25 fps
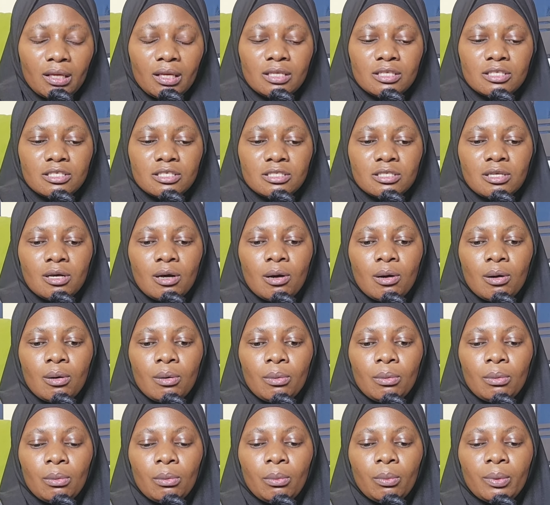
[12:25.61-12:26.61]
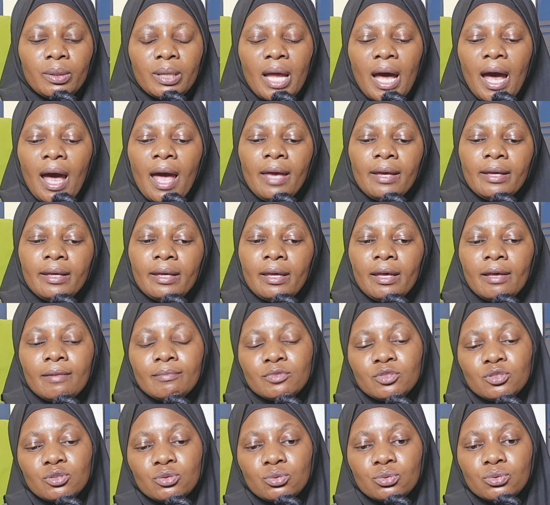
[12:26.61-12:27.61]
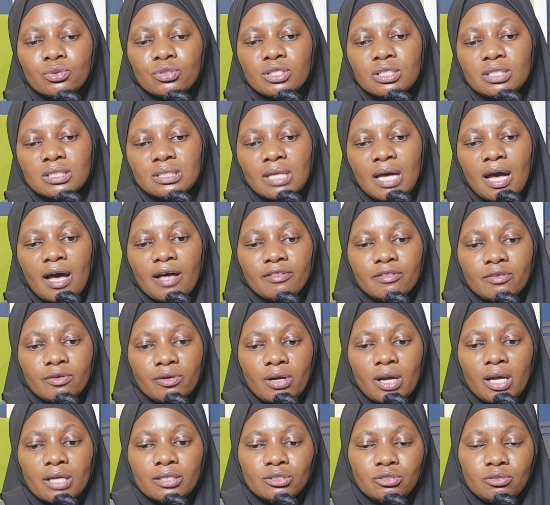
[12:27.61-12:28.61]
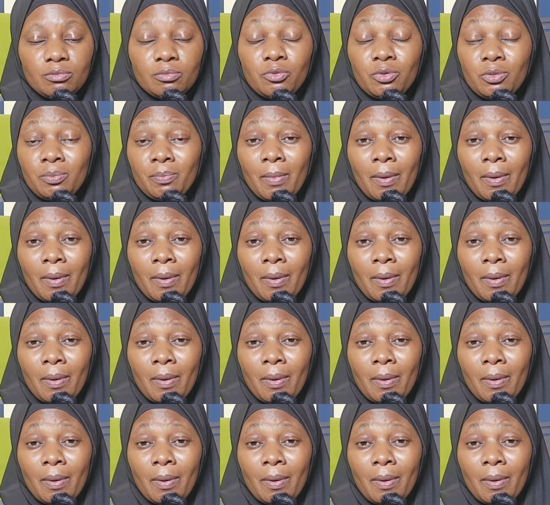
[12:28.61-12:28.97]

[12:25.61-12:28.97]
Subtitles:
So, when I came to this other auntie,